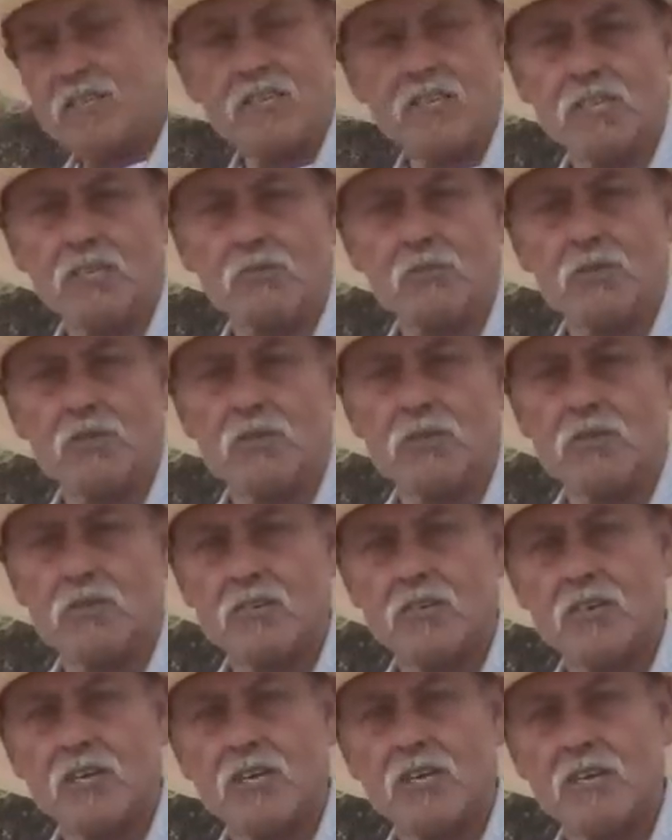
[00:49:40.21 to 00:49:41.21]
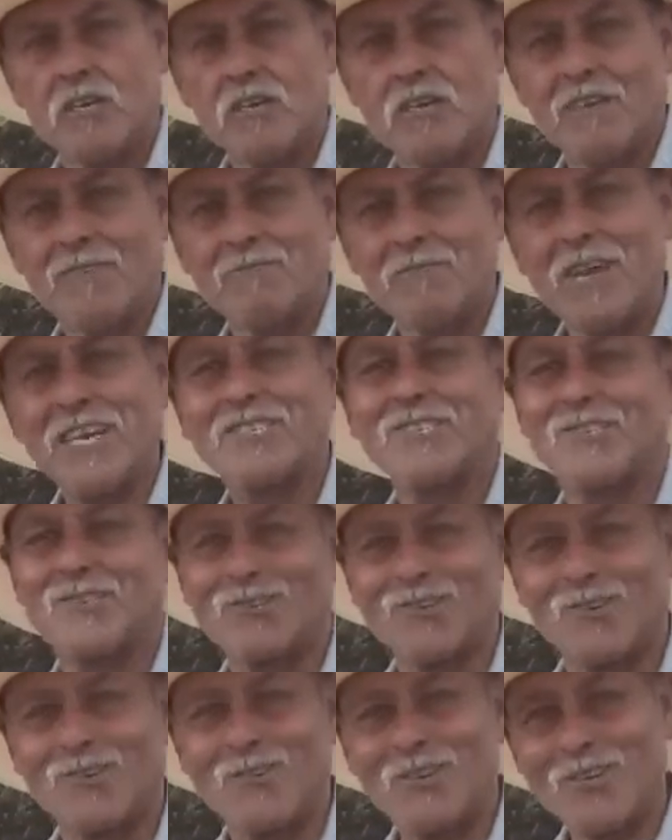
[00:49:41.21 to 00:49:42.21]
you end up with your uh,
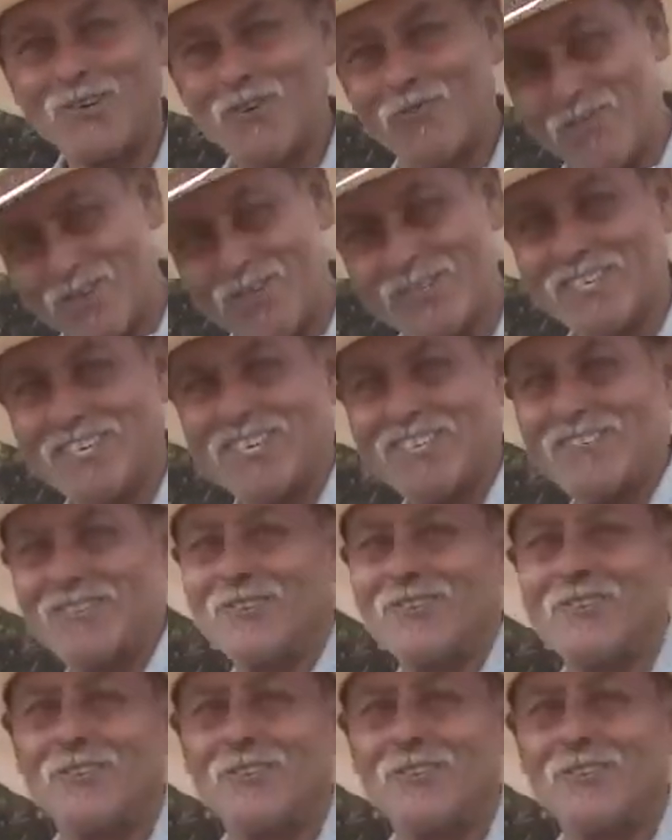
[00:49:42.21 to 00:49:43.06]
master's degree and hopefully you get through the